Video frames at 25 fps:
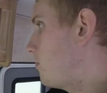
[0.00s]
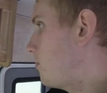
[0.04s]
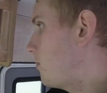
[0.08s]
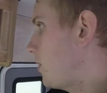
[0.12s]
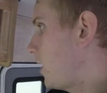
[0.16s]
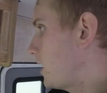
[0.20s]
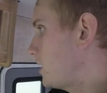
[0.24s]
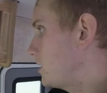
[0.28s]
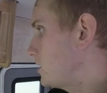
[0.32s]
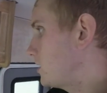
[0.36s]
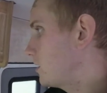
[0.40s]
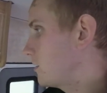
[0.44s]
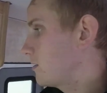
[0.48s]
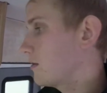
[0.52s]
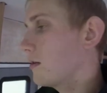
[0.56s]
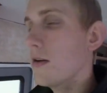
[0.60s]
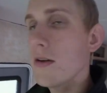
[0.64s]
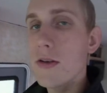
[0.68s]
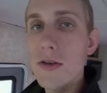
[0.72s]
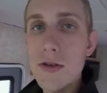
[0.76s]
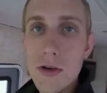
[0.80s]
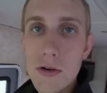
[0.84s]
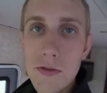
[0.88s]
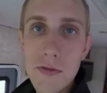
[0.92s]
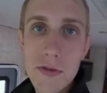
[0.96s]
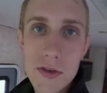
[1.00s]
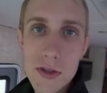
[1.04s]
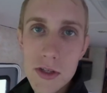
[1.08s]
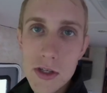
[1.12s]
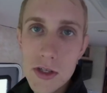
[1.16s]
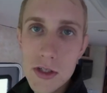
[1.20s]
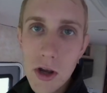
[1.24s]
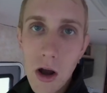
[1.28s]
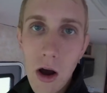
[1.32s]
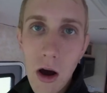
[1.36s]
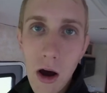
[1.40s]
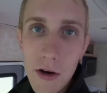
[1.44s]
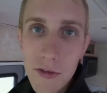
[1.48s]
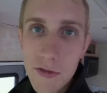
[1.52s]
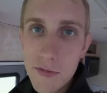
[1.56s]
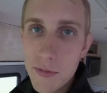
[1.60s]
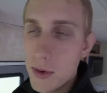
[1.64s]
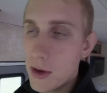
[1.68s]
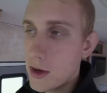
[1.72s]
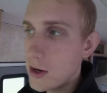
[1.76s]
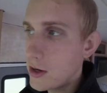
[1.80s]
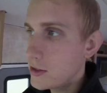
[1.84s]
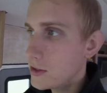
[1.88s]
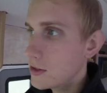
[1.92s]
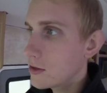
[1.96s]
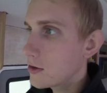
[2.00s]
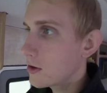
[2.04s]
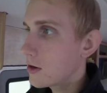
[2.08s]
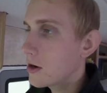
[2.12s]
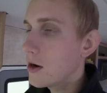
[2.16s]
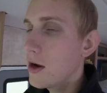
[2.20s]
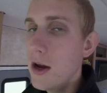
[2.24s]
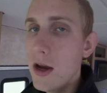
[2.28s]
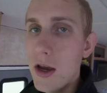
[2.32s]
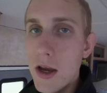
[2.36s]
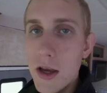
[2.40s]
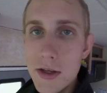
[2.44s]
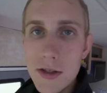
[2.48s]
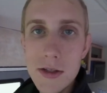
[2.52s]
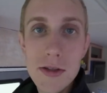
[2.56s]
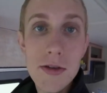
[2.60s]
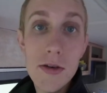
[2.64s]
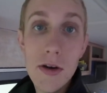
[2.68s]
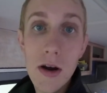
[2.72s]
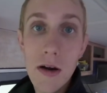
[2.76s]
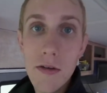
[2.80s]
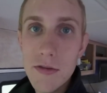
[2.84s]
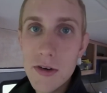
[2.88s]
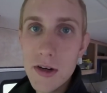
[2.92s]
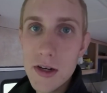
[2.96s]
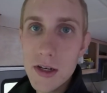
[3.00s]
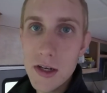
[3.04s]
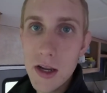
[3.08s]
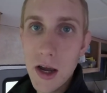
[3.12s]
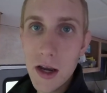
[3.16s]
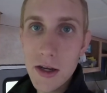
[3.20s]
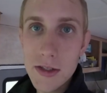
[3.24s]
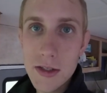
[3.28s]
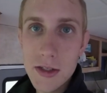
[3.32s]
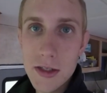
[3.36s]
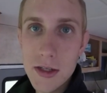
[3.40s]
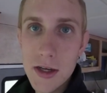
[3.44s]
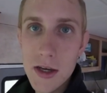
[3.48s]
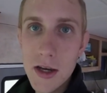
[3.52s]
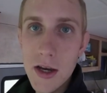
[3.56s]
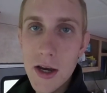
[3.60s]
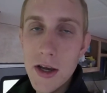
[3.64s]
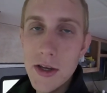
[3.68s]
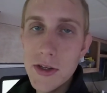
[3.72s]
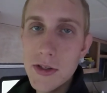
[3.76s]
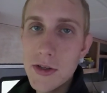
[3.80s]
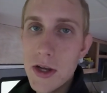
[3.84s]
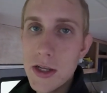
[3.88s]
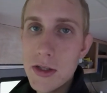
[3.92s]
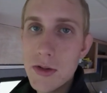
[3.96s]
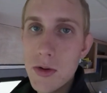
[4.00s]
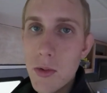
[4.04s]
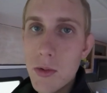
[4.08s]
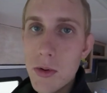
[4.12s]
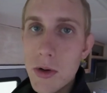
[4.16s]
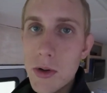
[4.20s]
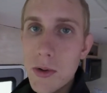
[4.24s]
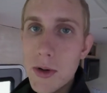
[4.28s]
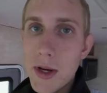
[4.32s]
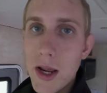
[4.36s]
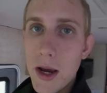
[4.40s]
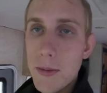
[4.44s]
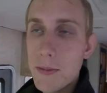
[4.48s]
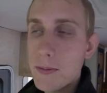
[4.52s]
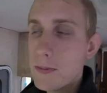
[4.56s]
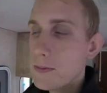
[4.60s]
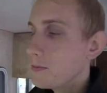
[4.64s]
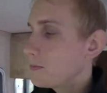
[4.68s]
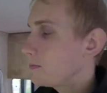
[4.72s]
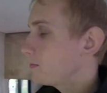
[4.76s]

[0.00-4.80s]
painting surfaces off because they're still covered in dust. So that's what we're doing now.